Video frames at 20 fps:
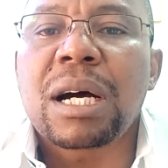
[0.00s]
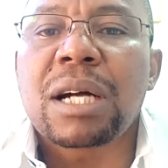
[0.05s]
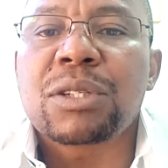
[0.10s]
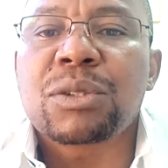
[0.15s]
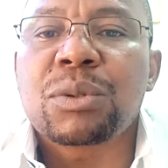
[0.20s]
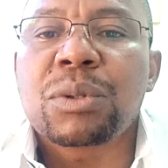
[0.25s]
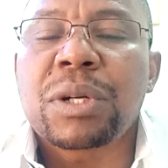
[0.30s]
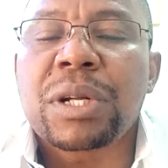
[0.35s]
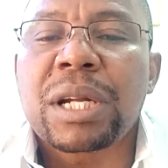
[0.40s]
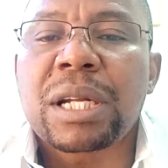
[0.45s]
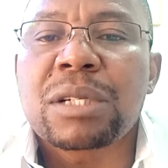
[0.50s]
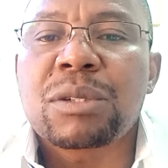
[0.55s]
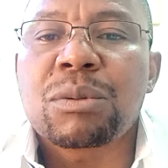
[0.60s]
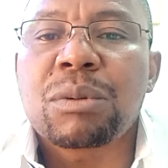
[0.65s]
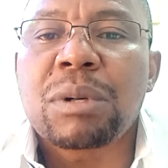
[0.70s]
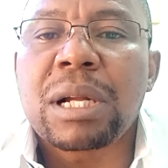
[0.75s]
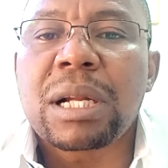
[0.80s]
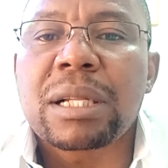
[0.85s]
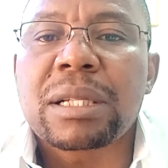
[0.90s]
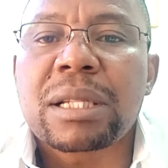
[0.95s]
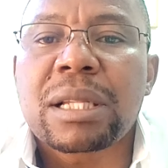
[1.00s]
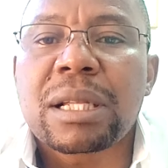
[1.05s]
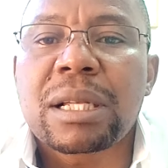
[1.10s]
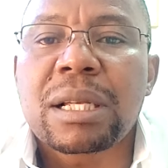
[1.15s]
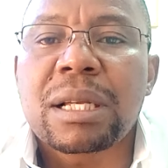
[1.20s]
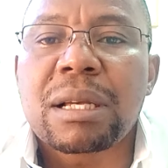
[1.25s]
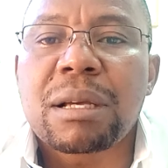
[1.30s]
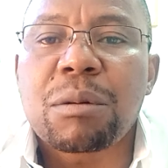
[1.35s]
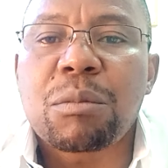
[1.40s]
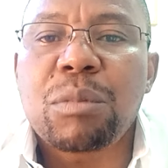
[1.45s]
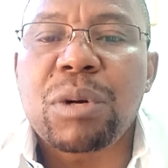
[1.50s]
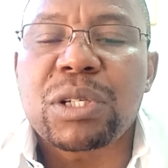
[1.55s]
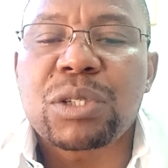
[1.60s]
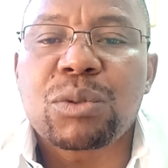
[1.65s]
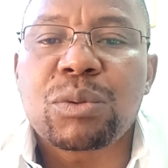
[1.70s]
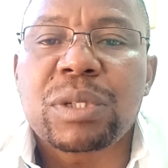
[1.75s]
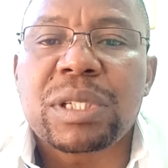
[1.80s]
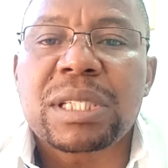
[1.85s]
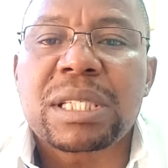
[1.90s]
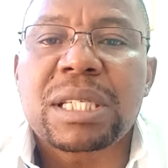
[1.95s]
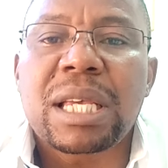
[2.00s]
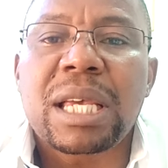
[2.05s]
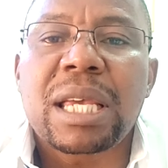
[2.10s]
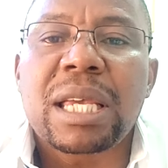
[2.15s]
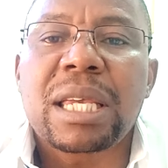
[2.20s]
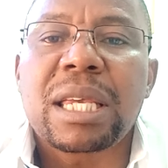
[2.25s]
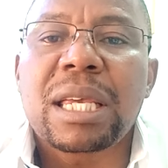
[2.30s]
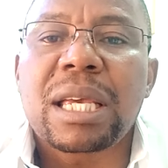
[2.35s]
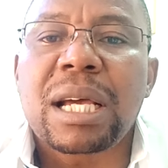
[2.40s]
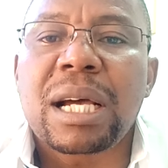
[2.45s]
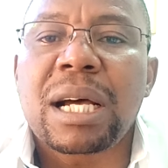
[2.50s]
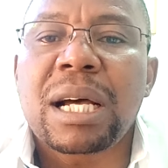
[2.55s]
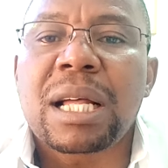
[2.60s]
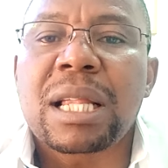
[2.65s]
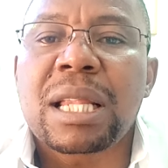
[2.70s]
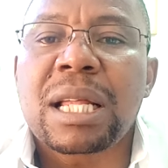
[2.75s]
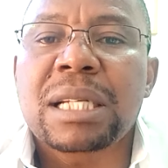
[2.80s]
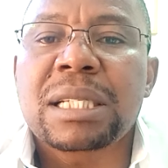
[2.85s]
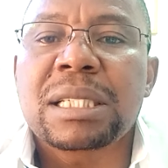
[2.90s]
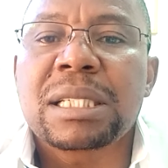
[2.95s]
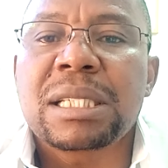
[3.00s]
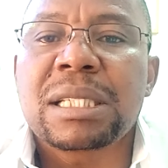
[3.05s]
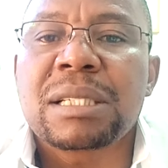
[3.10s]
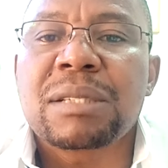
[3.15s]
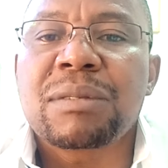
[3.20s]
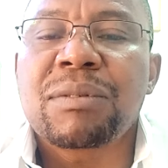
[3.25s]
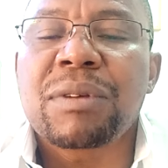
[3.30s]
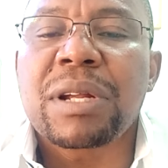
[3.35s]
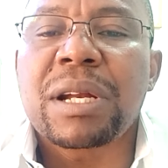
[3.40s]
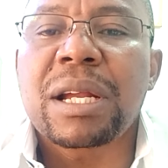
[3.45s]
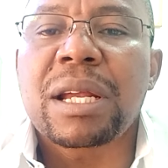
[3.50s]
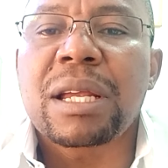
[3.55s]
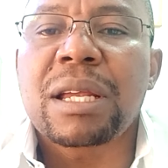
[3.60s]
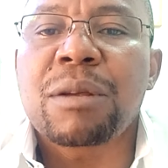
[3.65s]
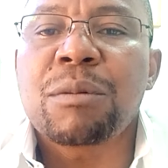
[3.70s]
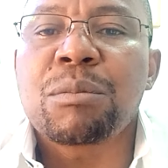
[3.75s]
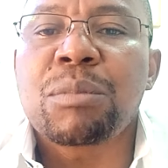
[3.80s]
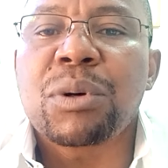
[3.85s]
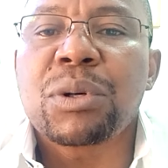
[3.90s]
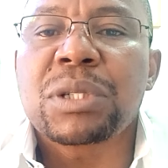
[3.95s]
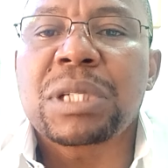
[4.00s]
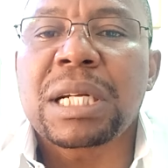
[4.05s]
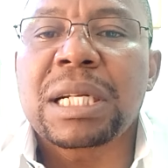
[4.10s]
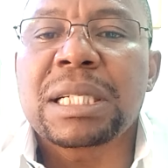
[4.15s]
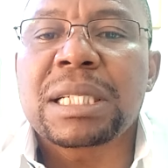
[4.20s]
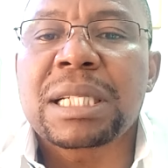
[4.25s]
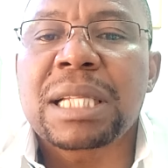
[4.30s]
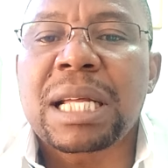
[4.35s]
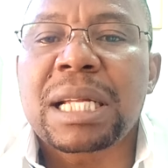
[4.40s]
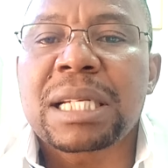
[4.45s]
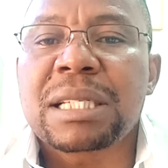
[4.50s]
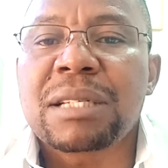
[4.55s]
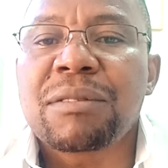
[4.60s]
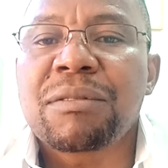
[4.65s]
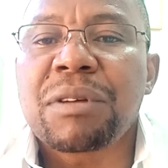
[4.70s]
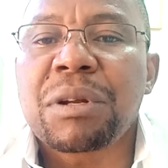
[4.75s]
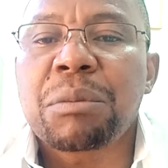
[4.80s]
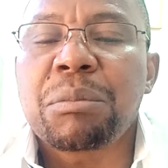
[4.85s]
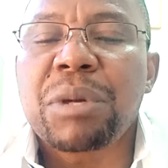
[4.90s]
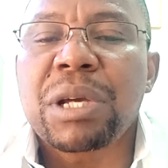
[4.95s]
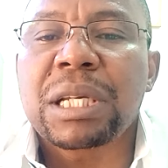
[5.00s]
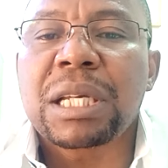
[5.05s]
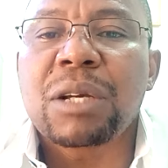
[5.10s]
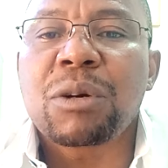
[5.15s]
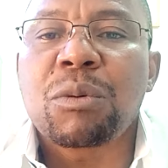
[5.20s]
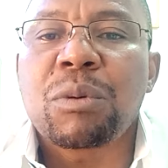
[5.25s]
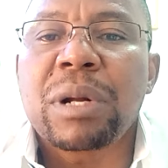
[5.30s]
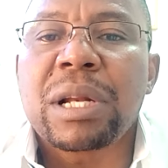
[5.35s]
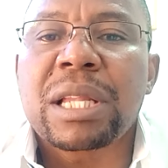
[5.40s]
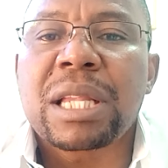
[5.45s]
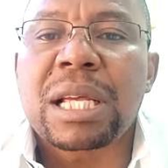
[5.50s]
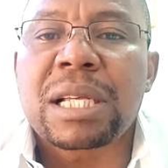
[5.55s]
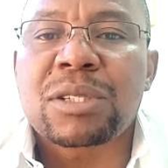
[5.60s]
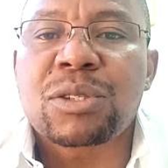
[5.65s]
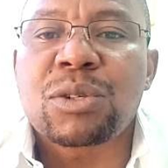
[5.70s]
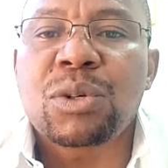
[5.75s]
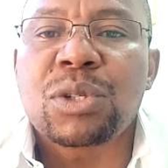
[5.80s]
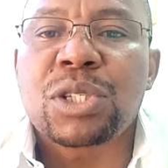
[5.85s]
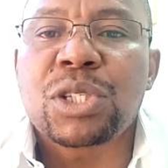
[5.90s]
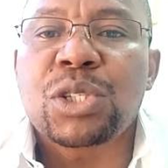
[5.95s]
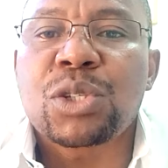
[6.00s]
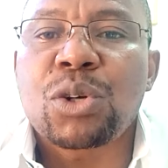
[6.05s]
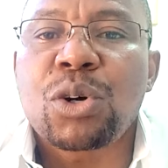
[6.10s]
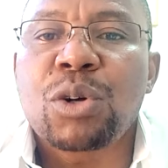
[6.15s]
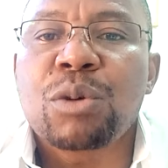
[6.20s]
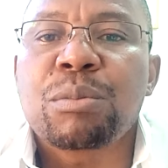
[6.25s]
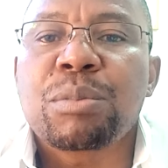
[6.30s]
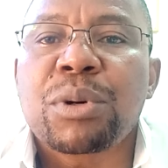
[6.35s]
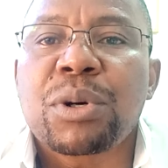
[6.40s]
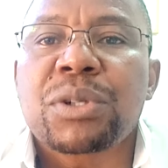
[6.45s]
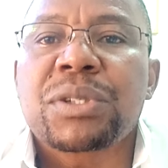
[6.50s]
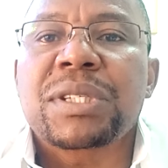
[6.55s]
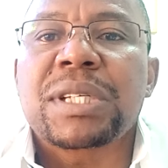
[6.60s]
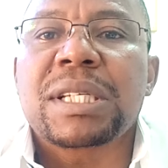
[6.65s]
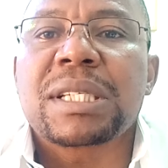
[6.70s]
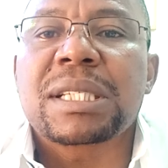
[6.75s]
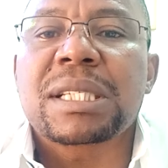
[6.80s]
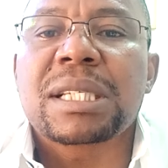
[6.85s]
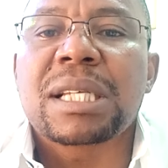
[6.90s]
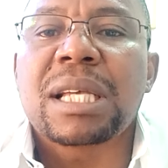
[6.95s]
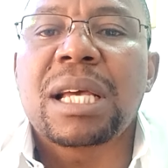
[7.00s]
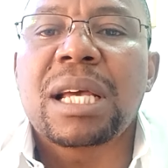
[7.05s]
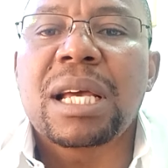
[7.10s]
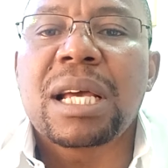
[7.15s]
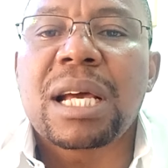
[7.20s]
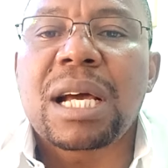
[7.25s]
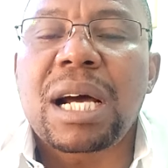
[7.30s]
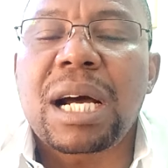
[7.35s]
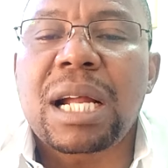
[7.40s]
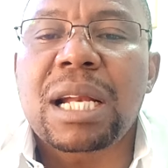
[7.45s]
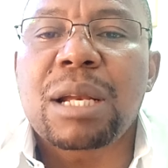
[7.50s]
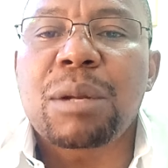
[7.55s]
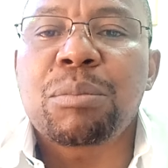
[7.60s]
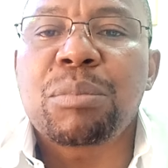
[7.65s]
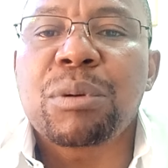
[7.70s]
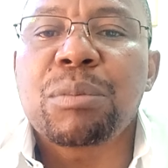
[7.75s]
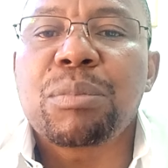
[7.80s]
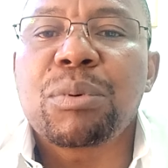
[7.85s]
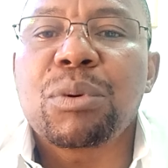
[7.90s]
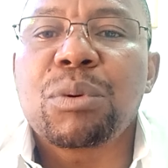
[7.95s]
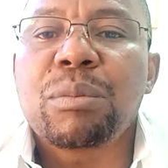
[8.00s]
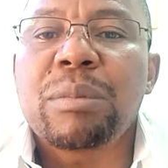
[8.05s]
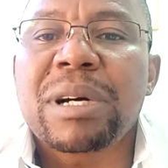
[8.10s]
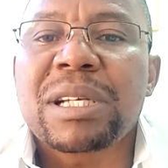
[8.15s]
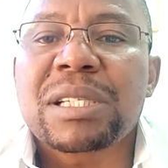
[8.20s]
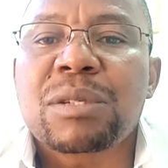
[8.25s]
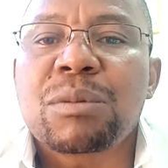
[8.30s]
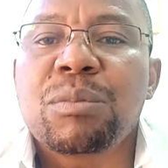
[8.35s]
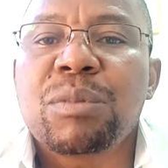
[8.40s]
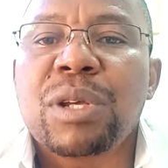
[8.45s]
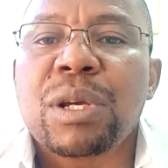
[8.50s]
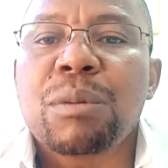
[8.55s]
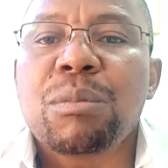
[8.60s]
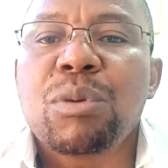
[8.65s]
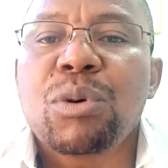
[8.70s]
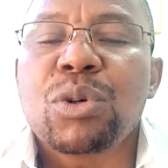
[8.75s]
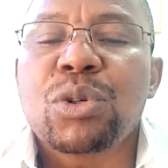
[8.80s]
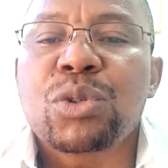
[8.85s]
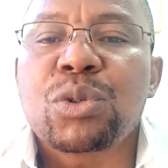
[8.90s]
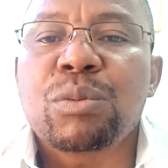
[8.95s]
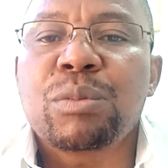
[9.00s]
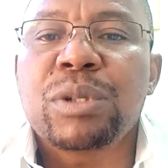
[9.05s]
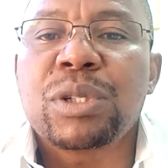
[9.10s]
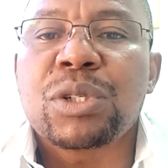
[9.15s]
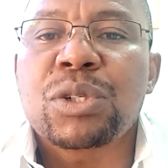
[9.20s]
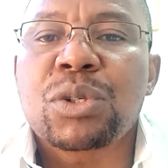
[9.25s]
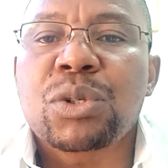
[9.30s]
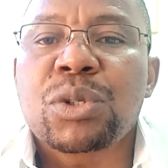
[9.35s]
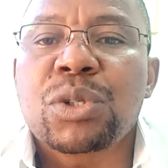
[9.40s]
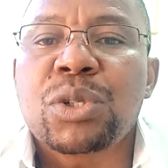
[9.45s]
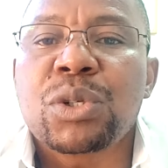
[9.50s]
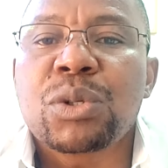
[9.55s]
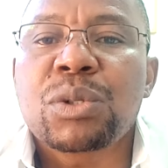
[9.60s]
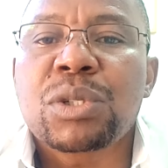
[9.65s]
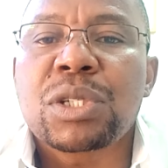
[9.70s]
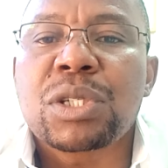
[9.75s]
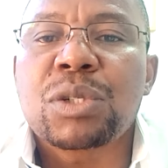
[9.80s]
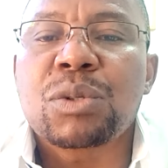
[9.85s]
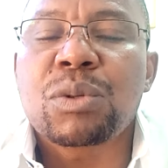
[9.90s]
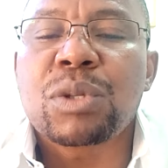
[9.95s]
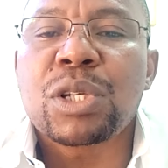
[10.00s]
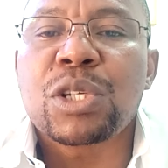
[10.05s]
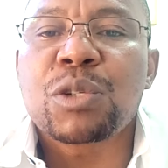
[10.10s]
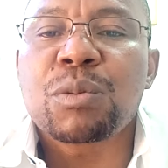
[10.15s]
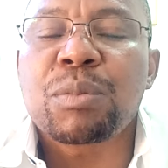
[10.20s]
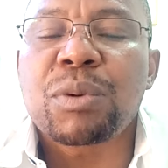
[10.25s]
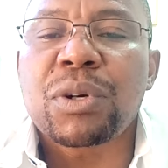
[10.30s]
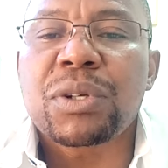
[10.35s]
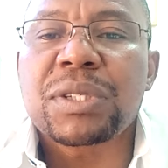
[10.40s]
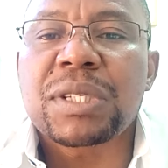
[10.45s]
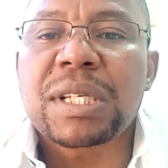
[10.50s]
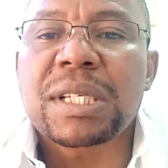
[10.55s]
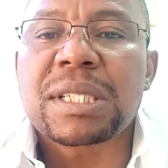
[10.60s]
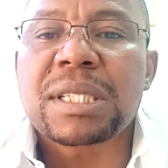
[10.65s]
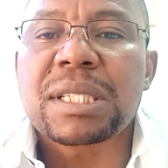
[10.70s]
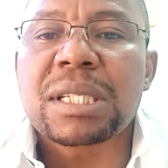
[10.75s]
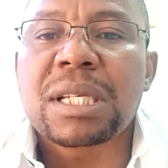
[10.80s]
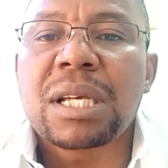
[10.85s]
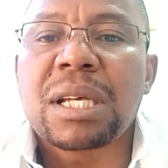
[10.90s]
to create wealth, but we say that it is very important that even making wealth has got its own process, and people must be able to be introduced to this process